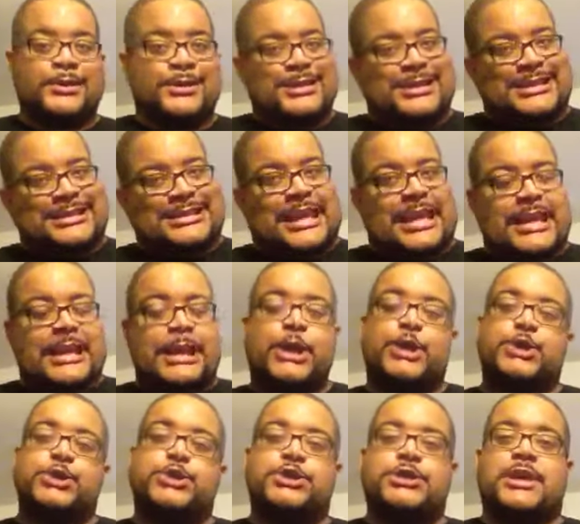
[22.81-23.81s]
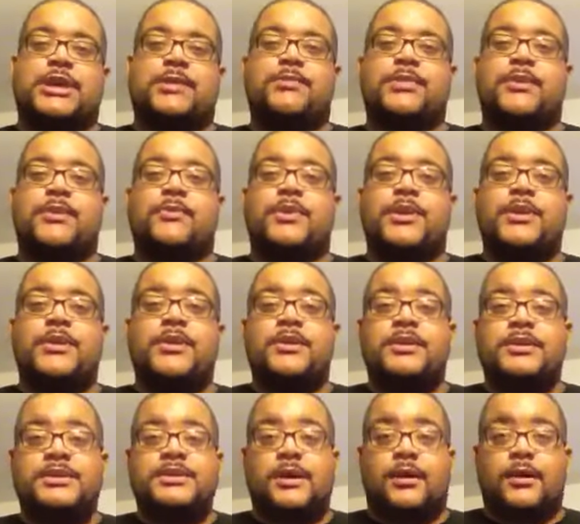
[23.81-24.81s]
the technical stuff. But when you hear
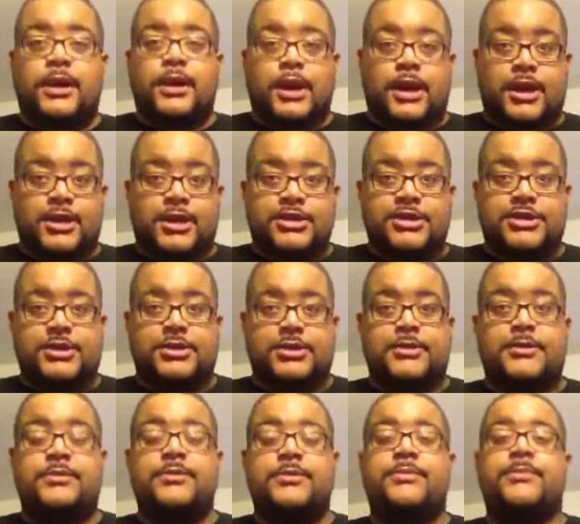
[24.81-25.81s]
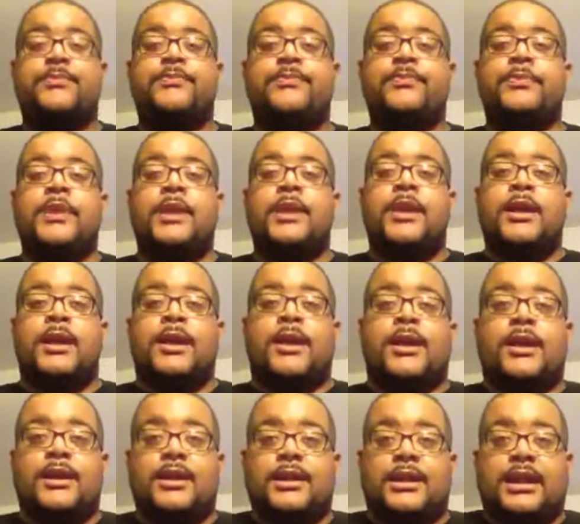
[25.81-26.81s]
the song Konjo,
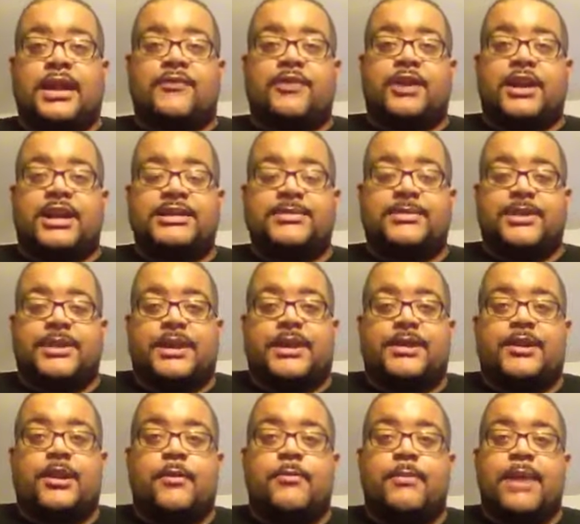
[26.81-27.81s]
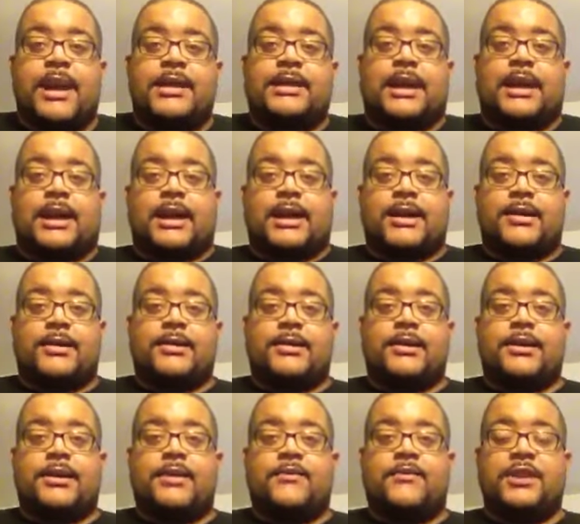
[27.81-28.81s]
a lot of you guys may not know Mélat.
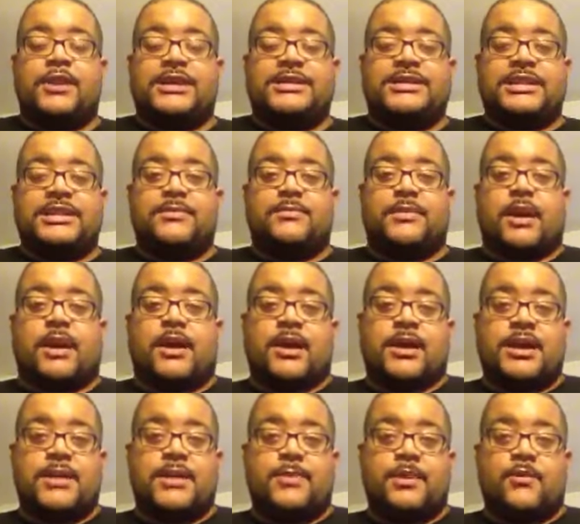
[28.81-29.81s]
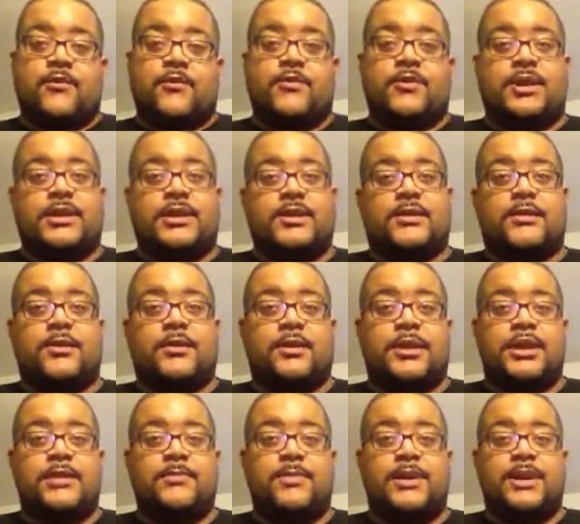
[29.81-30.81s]
If you guys seen my EP review I did on her
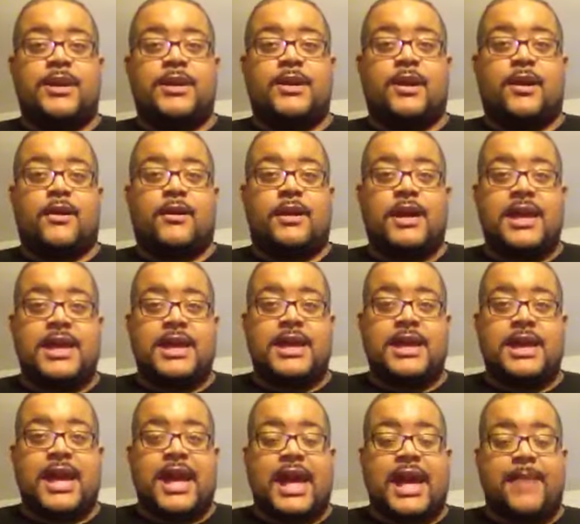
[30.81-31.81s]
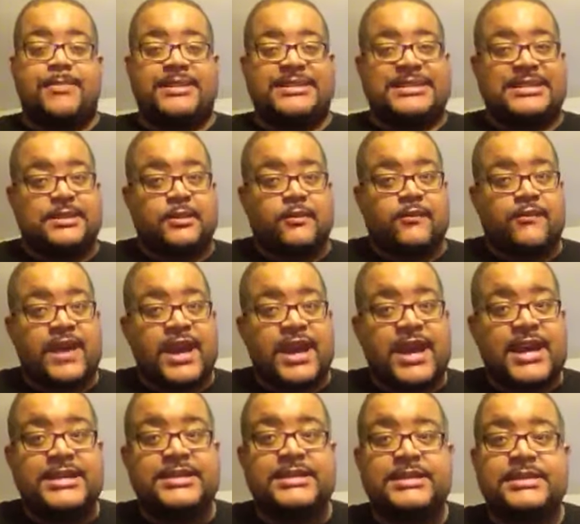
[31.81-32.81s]
EP called It Happens So
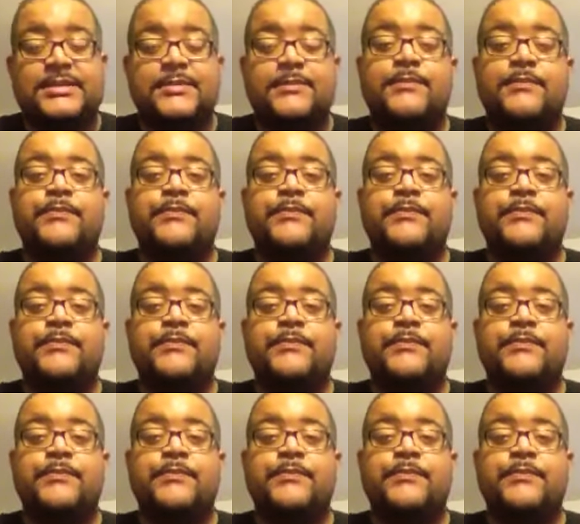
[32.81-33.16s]
Fast,